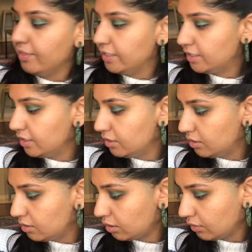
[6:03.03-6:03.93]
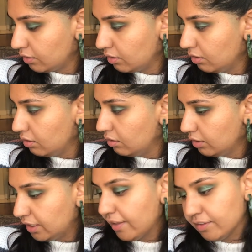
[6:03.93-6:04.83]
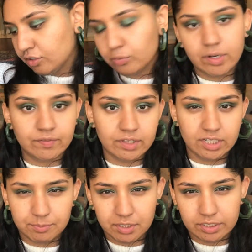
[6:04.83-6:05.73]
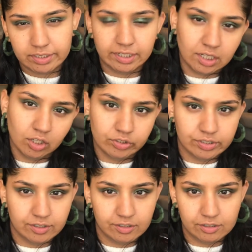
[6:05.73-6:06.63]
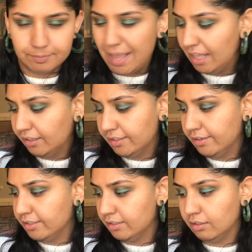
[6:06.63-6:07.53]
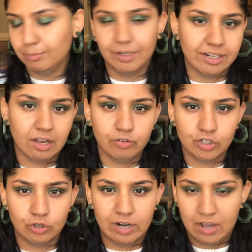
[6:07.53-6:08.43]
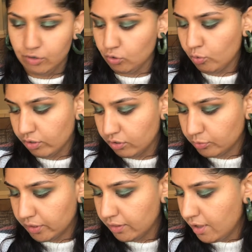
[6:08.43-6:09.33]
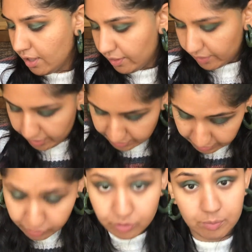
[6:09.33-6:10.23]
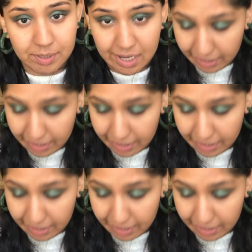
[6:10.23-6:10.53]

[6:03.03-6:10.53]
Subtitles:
This is one of the deepest like colors in this palette to blend out your outer corners with. They didn't do a black